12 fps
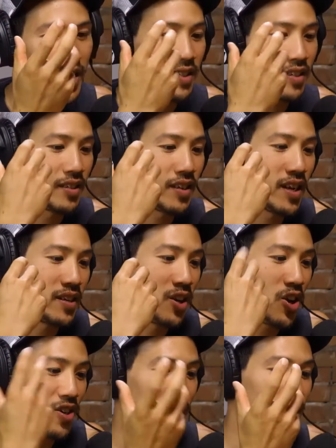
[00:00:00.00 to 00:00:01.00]
and
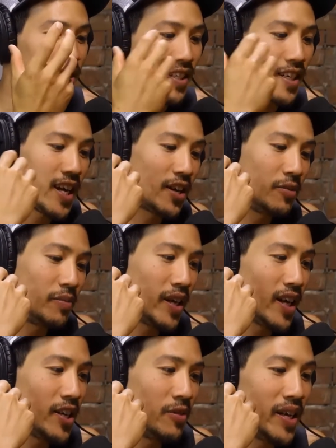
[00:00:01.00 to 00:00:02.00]
long lasting? Like, how do you
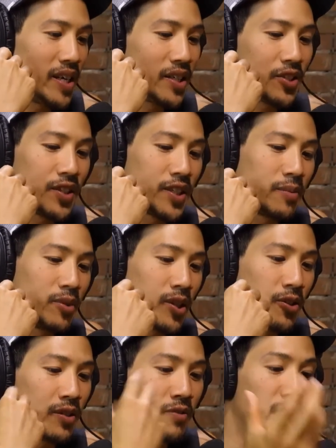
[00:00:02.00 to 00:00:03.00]
make it so that someone
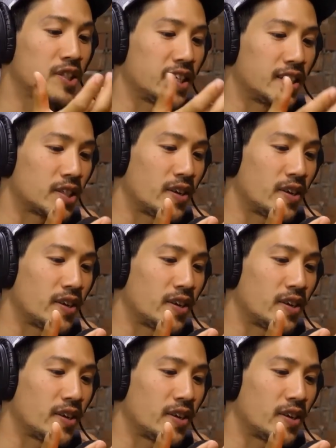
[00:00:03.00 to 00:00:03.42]
goes and visit it?